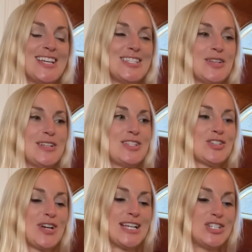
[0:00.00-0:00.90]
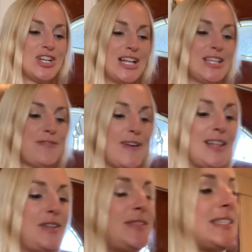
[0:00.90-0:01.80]
So let's try Jolly
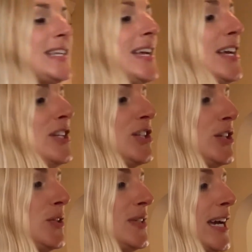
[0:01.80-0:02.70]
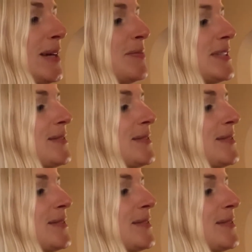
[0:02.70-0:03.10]
Fellows 2 times.